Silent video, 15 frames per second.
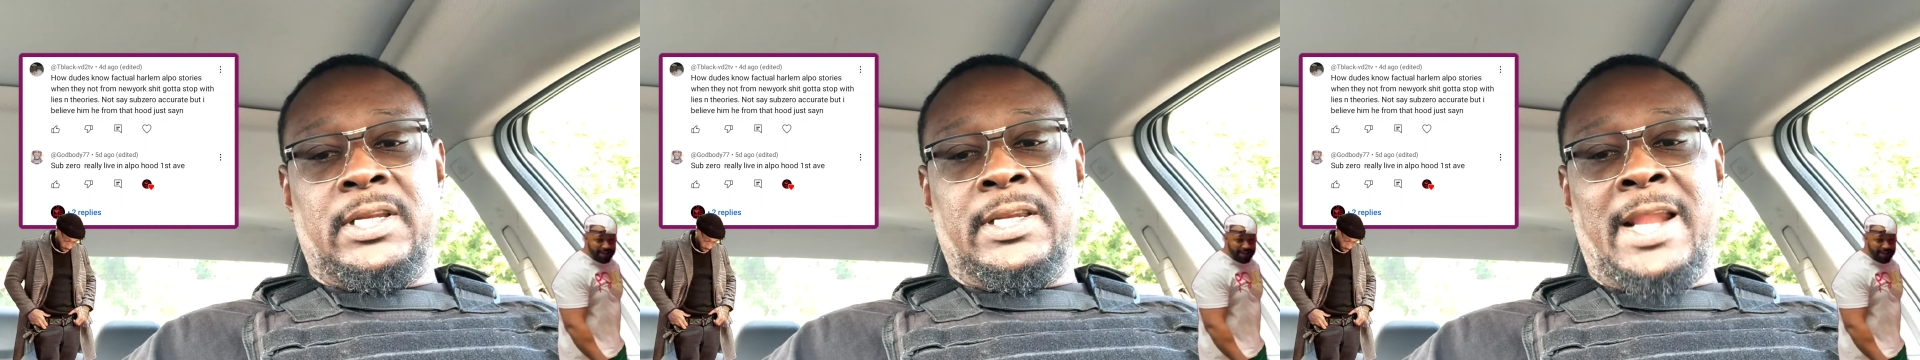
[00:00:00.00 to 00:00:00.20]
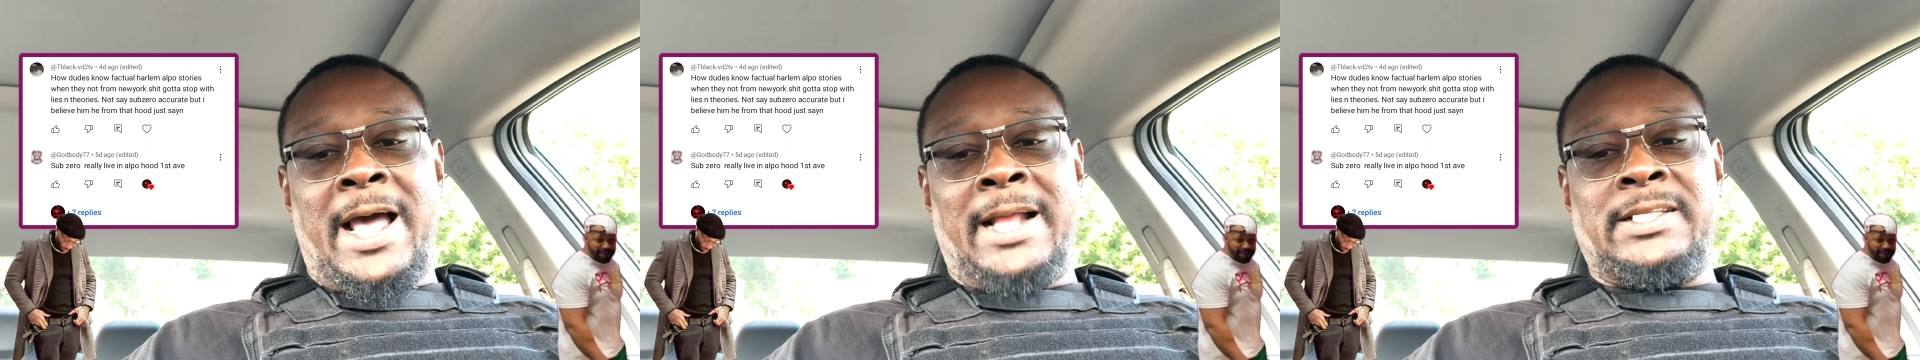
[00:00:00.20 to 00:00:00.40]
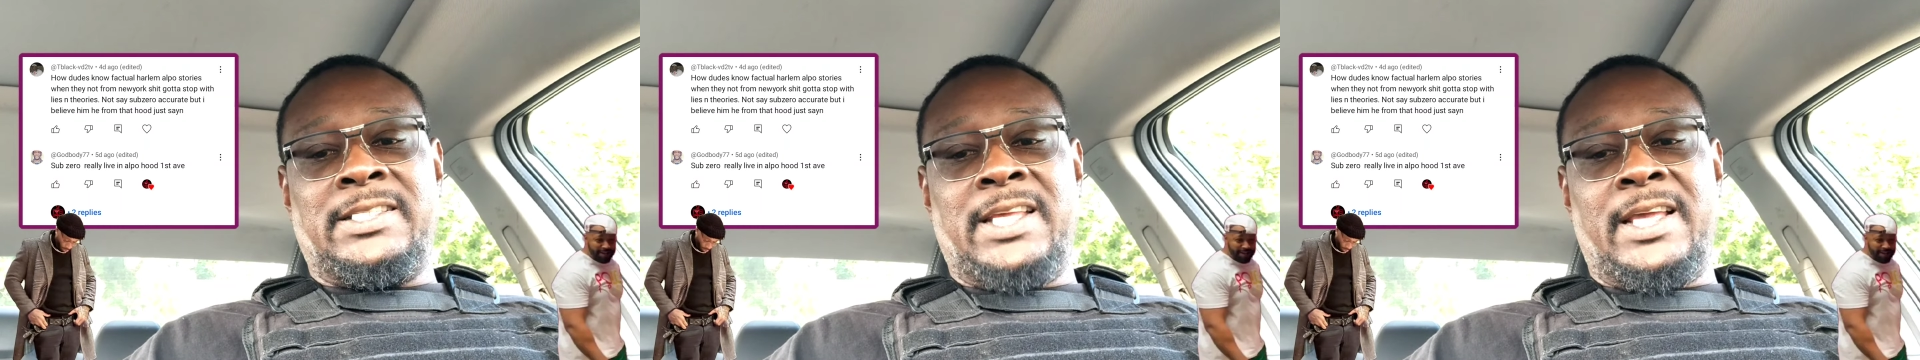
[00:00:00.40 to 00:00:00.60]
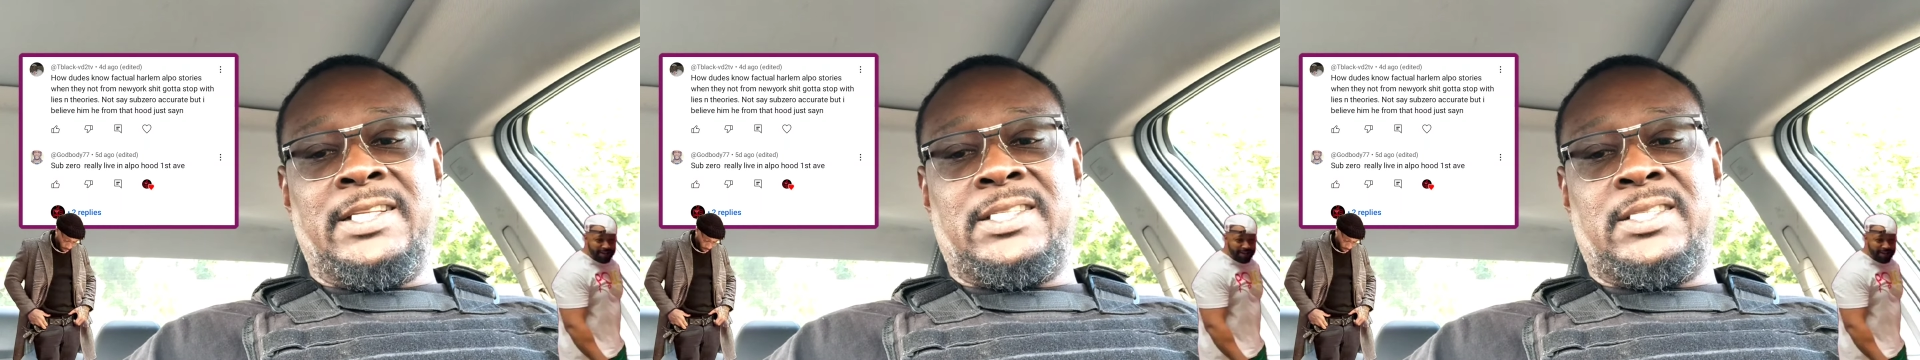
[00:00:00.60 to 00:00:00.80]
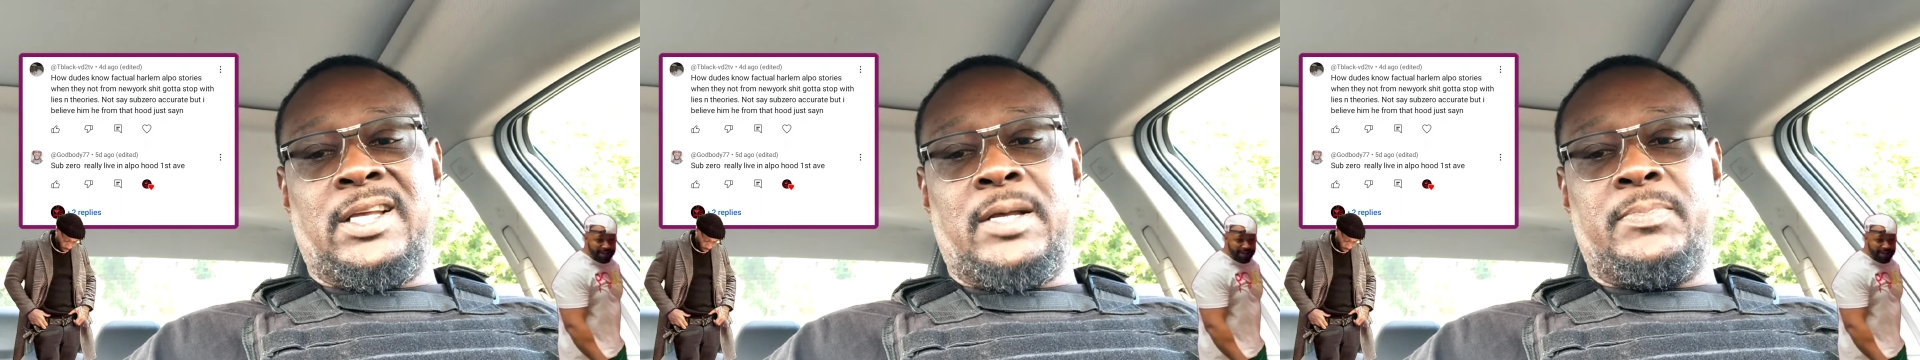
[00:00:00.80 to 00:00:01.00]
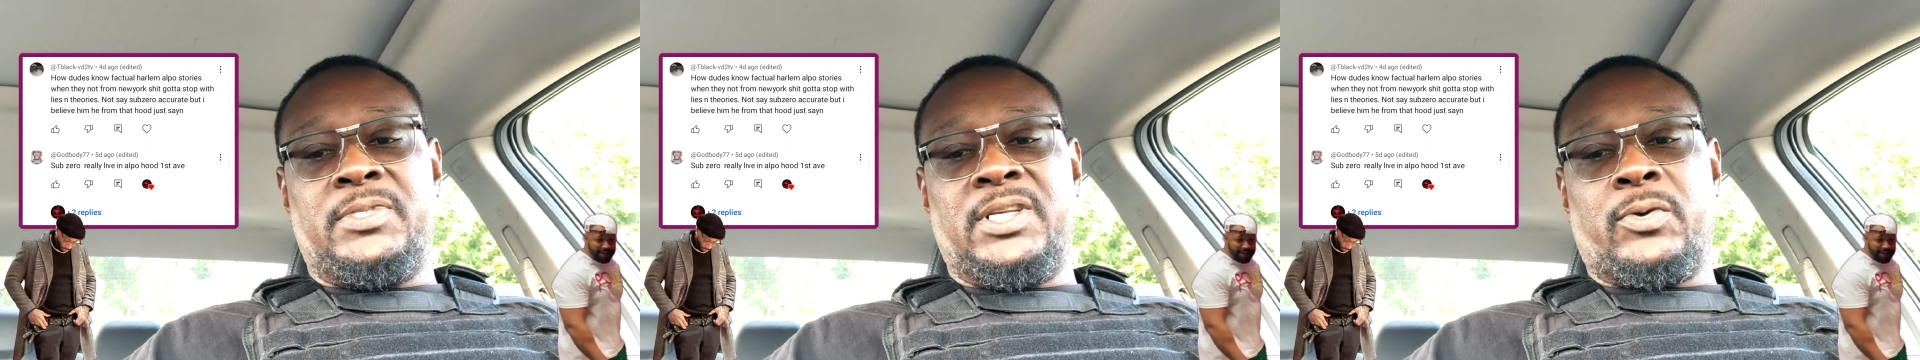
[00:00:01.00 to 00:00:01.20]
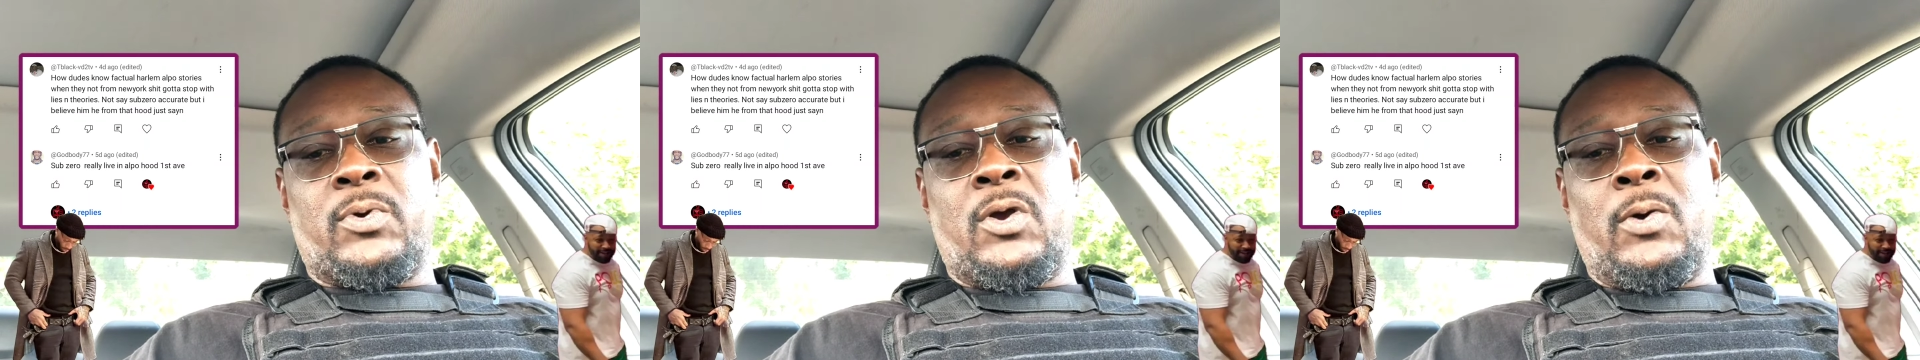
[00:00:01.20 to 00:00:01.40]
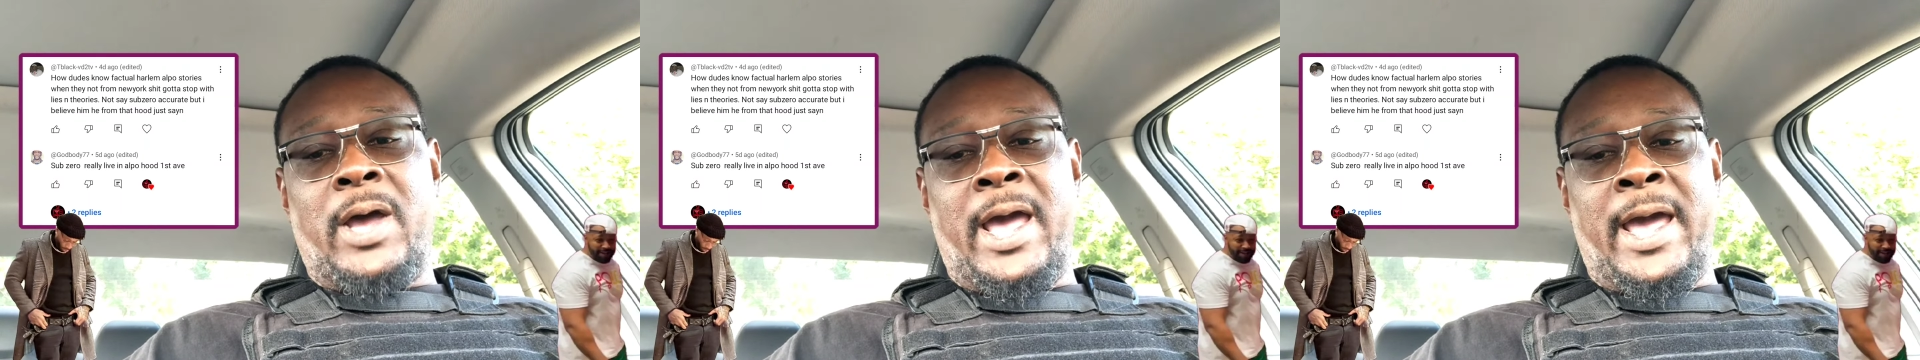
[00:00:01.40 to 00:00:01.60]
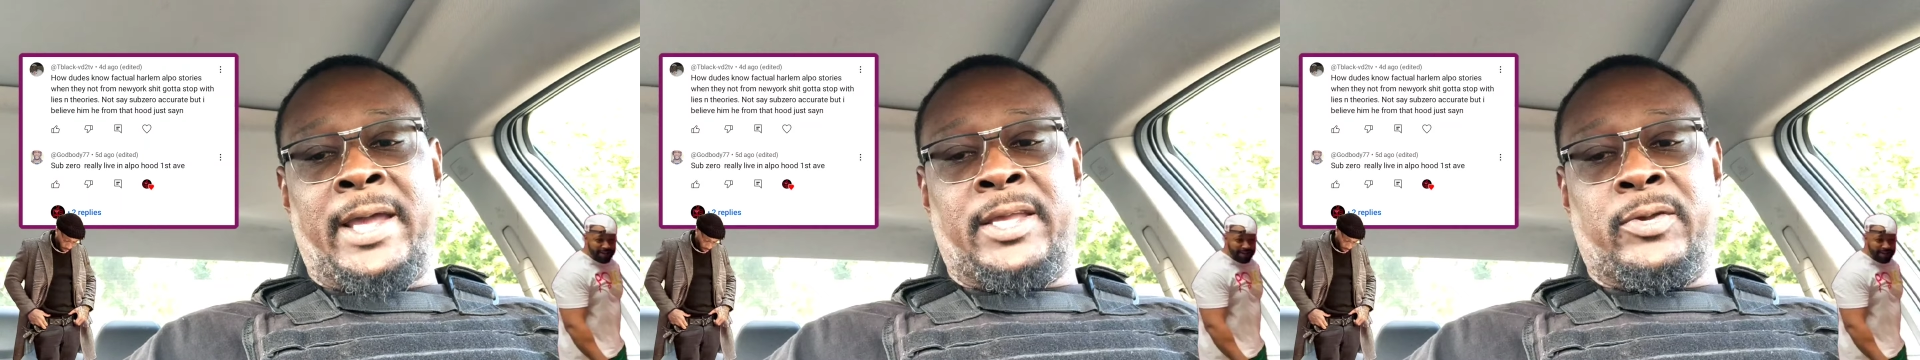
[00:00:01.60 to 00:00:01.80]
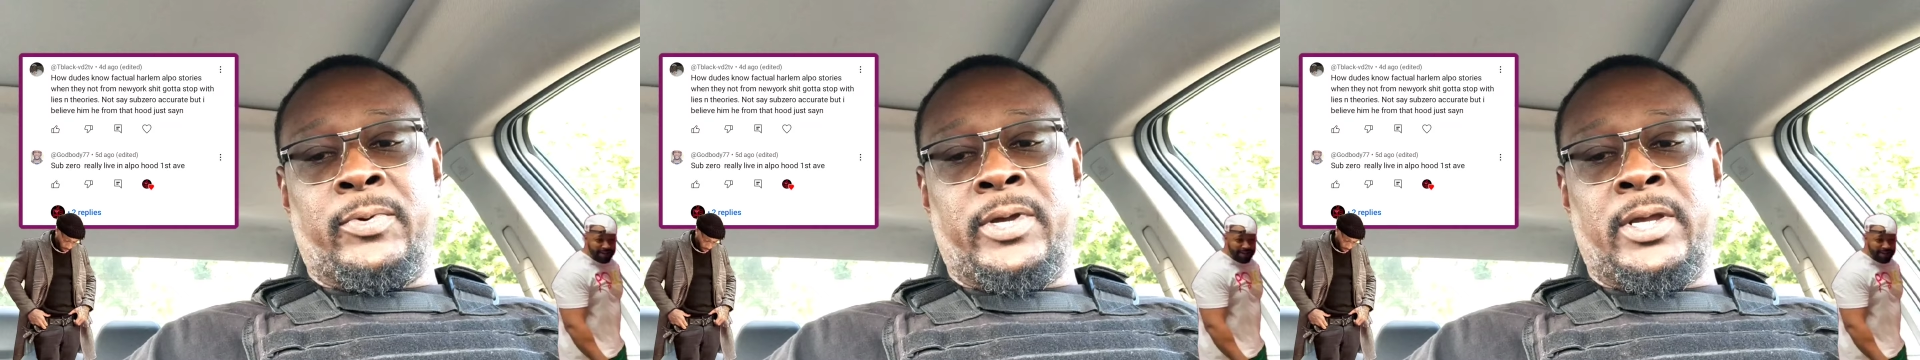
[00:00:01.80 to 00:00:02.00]
Not say Sub-Zero
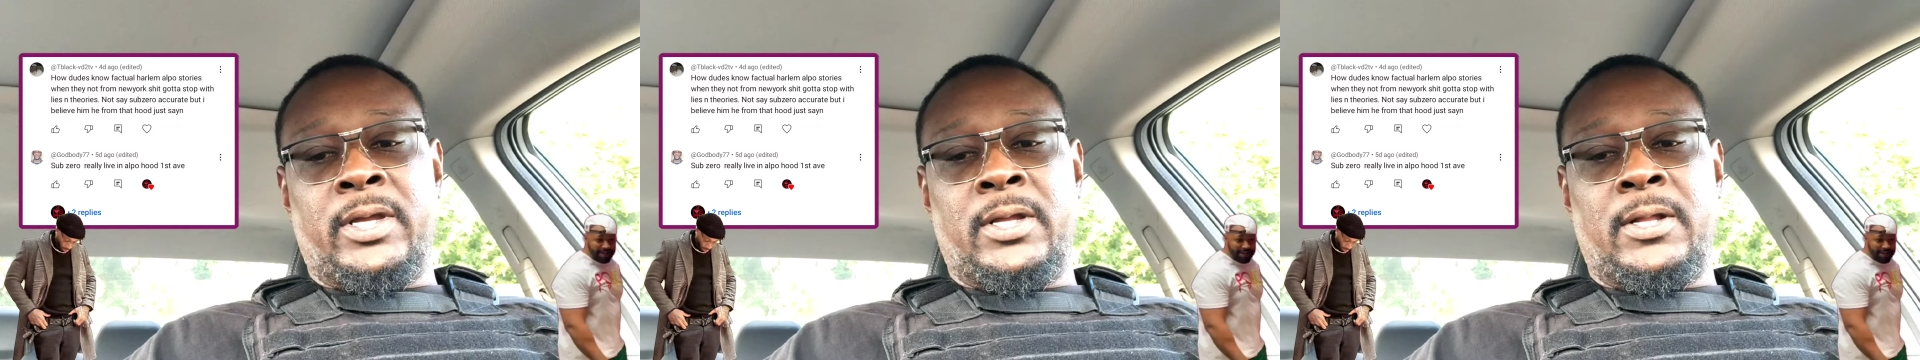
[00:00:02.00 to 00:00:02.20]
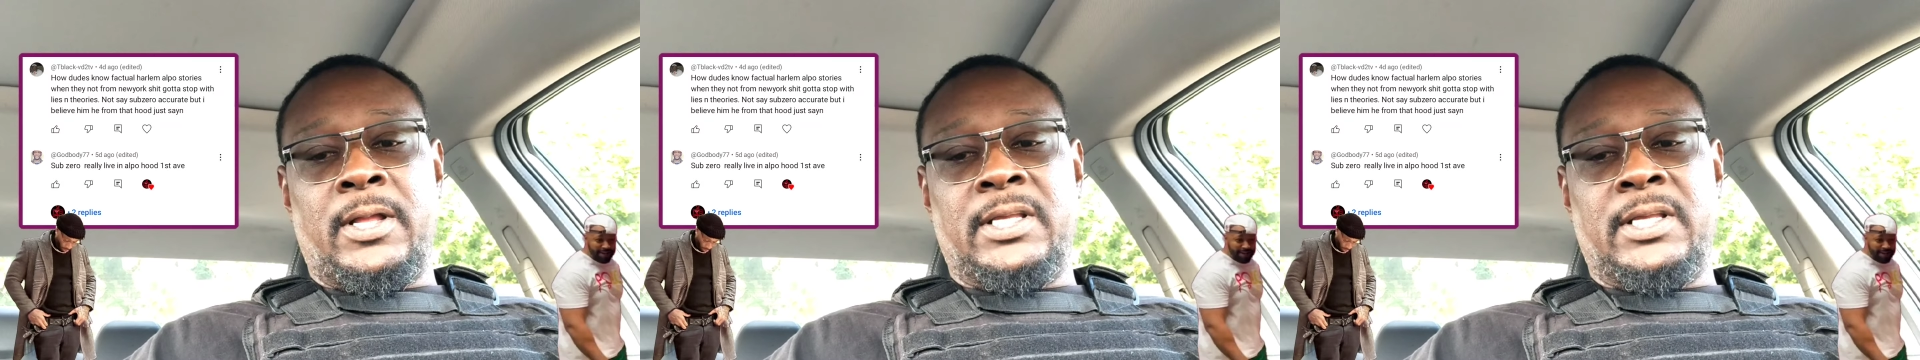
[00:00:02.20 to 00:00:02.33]
accurate.